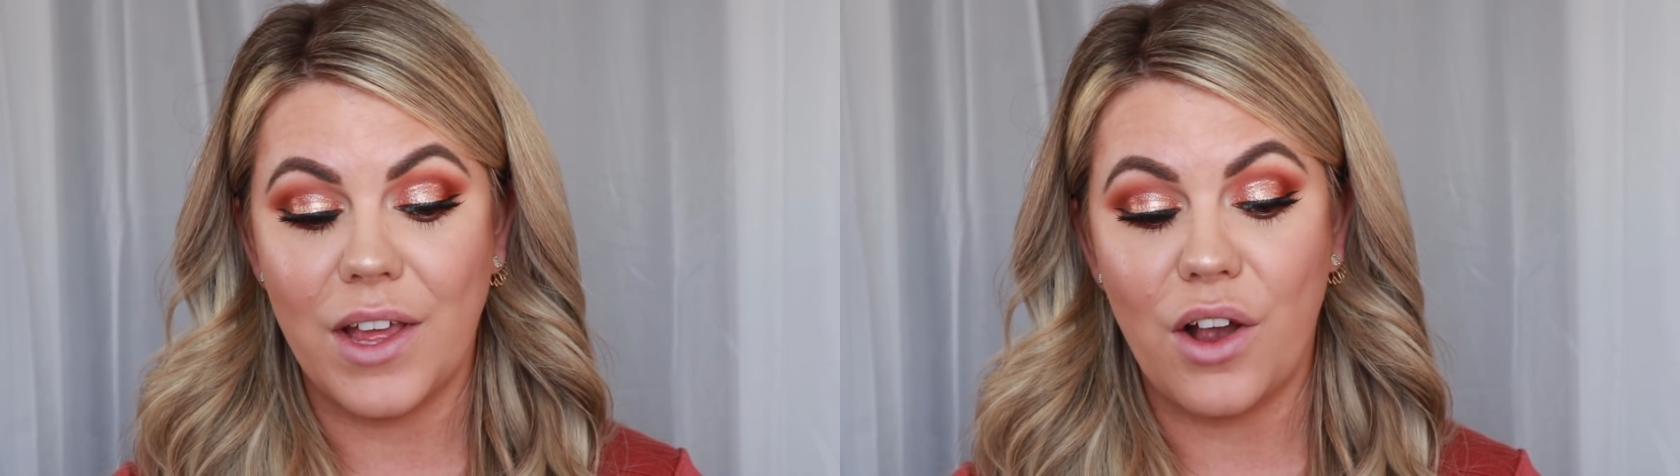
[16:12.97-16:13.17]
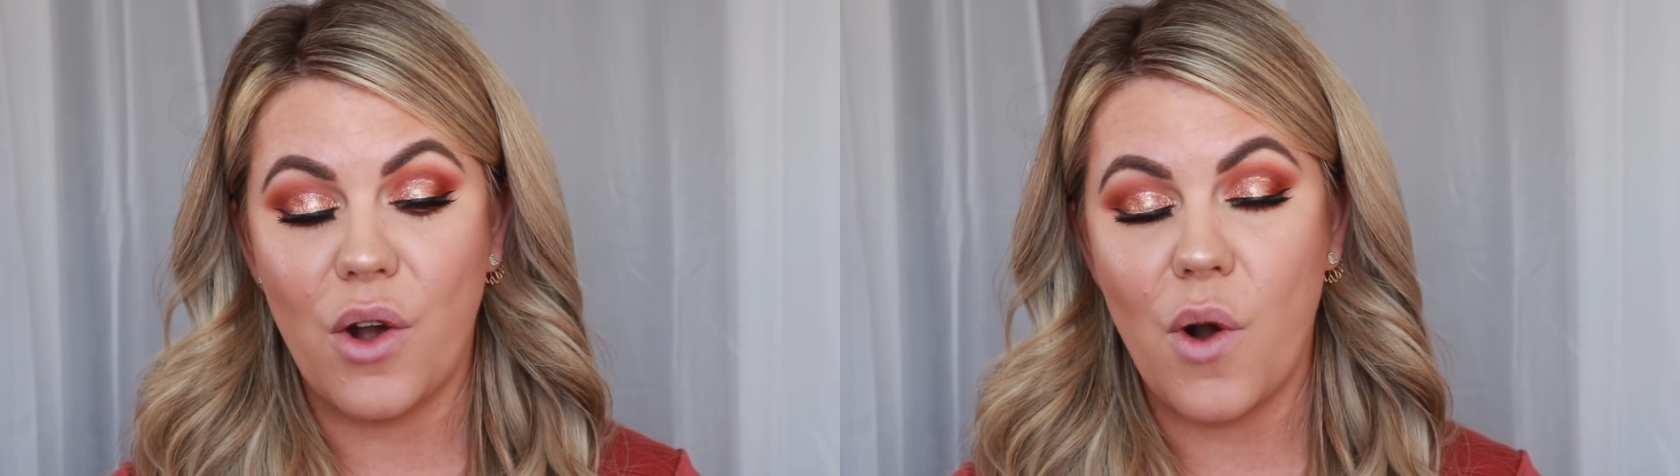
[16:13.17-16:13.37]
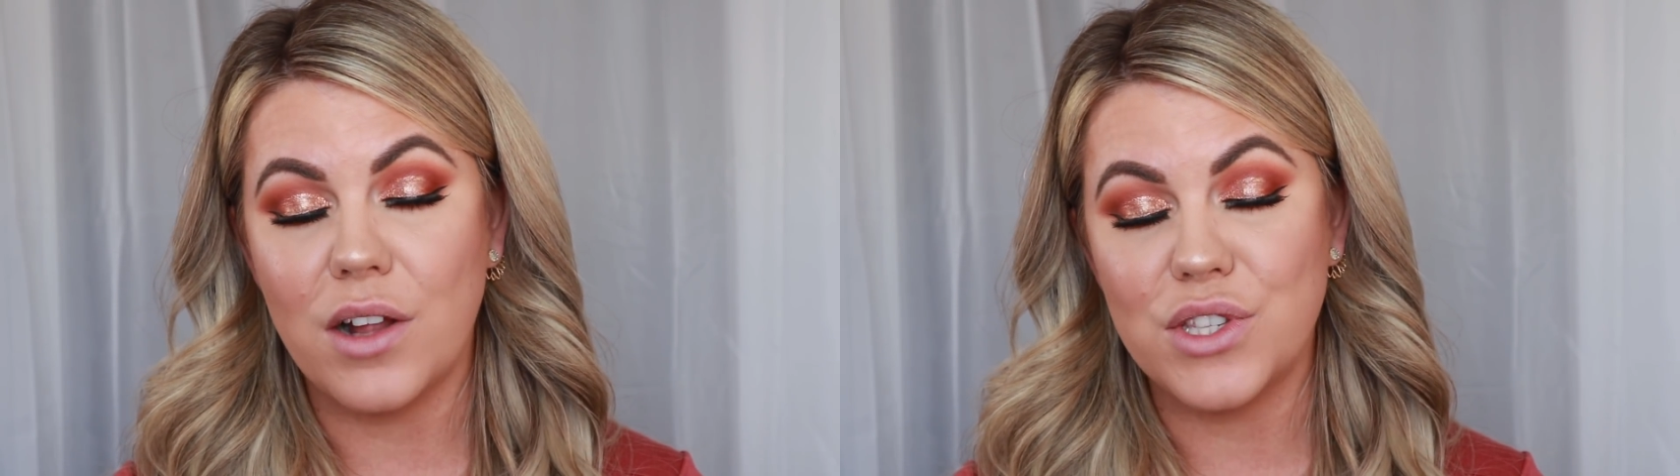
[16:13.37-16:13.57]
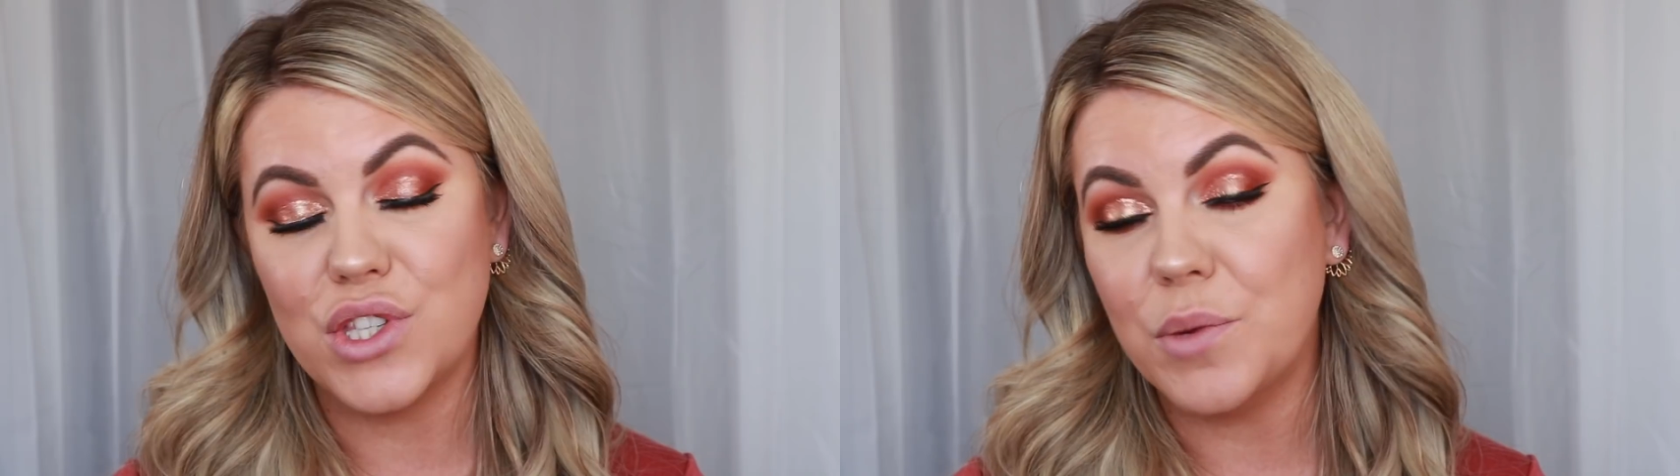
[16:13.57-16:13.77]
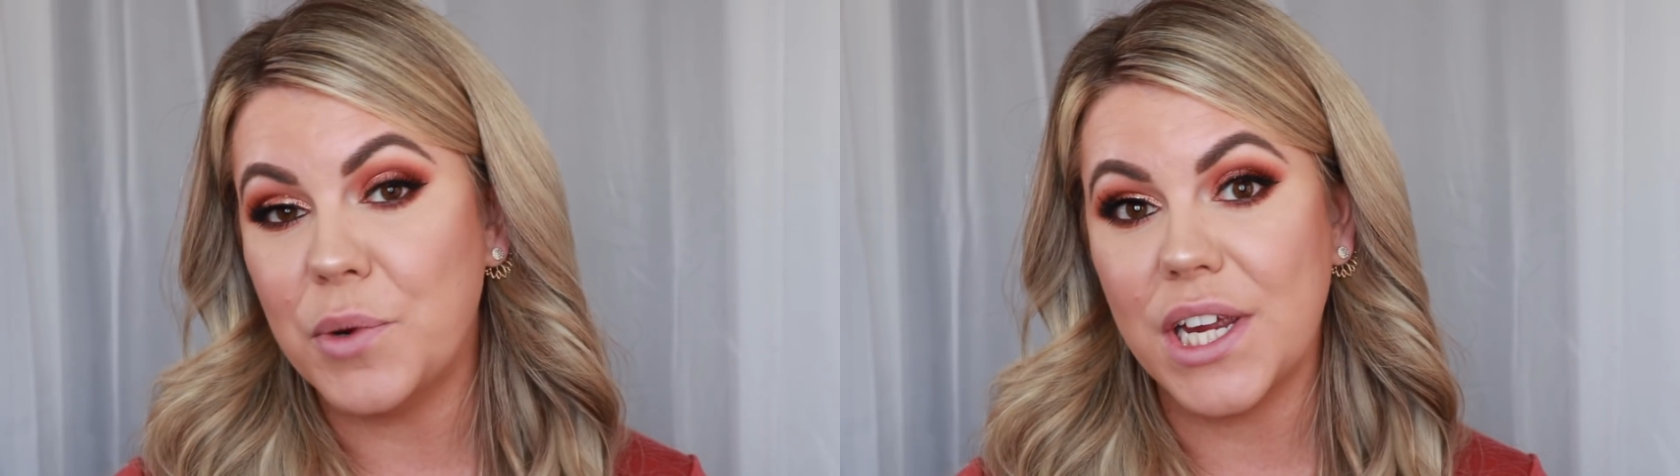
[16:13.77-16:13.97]
they go on
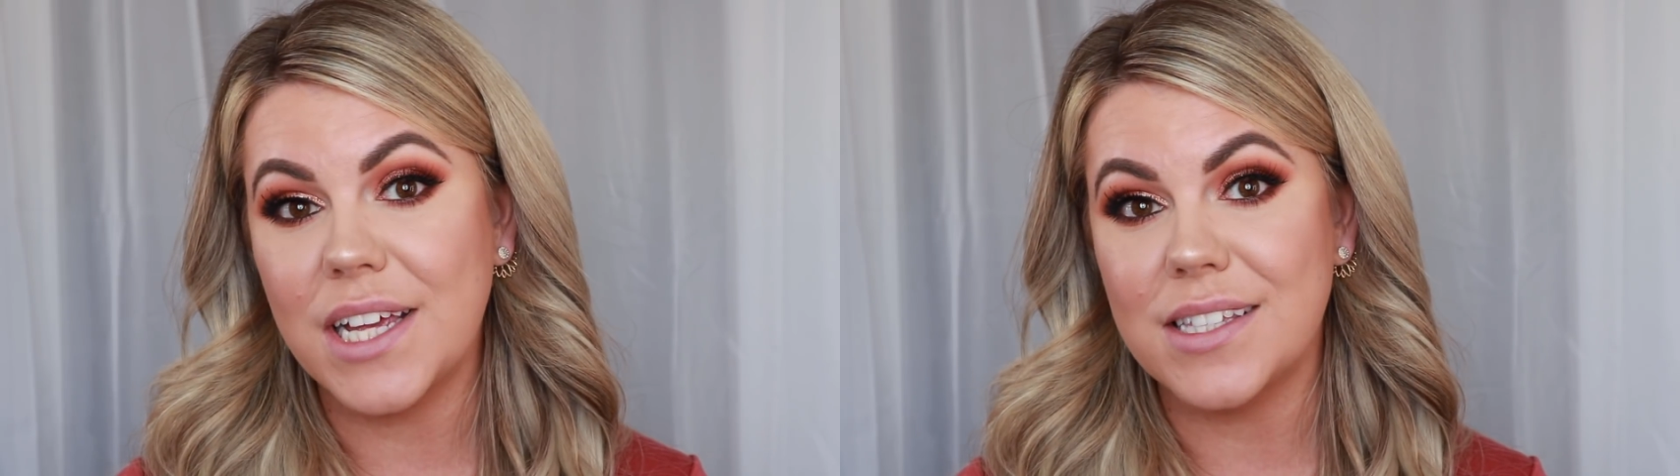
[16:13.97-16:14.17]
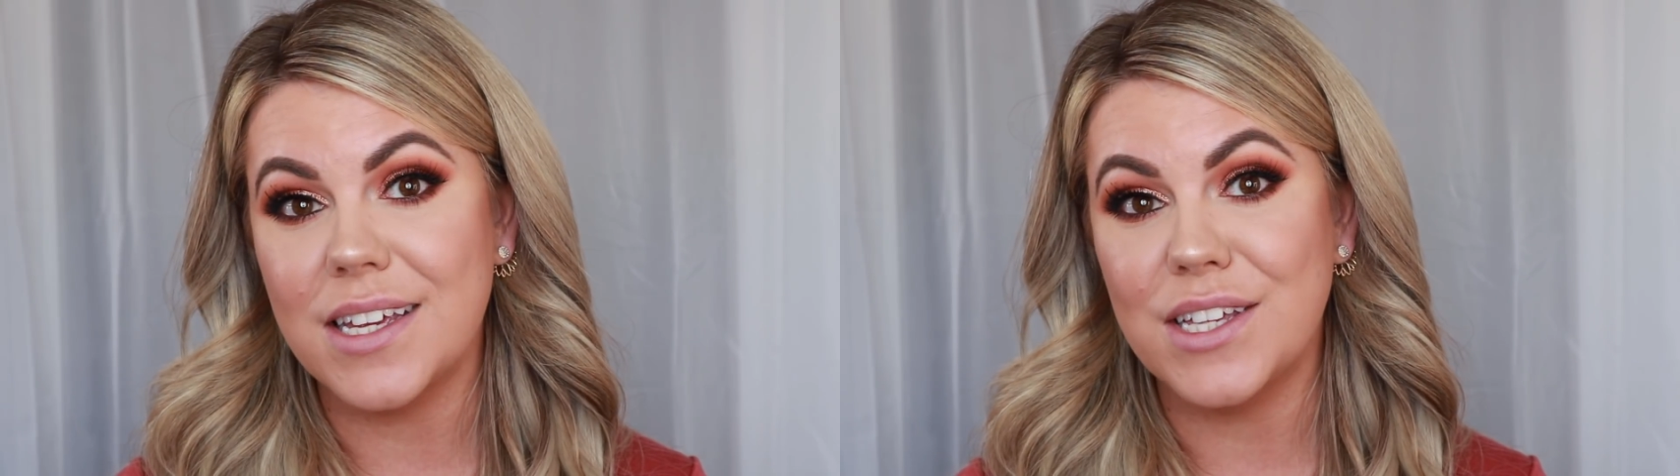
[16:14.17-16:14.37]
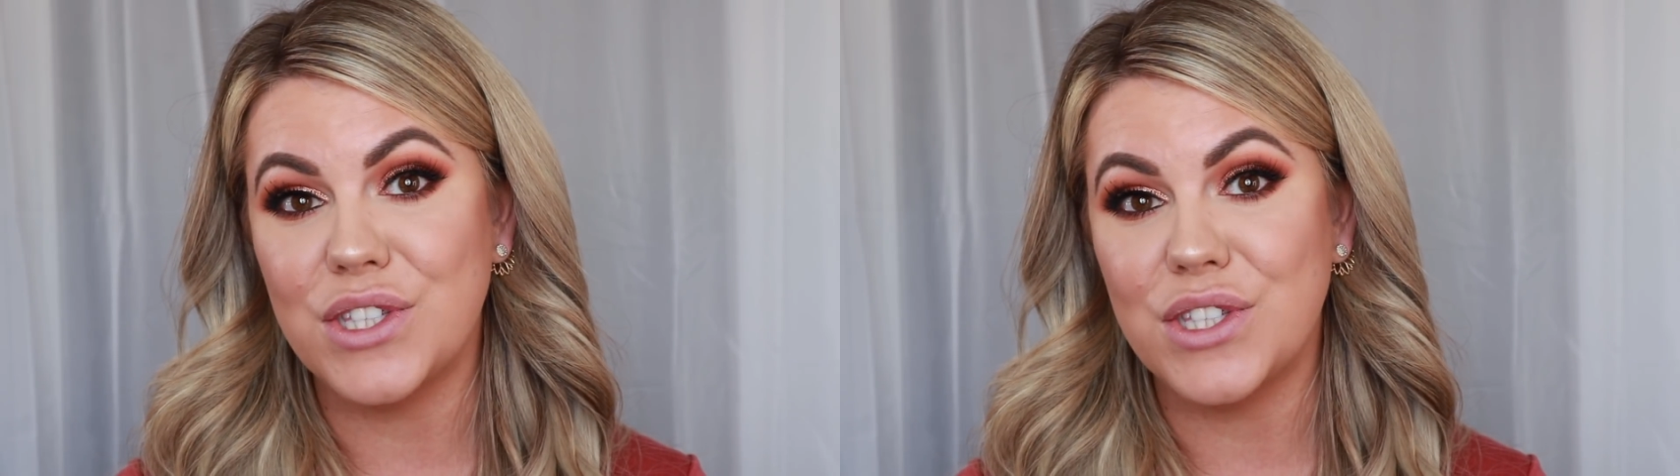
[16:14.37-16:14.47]
super easy,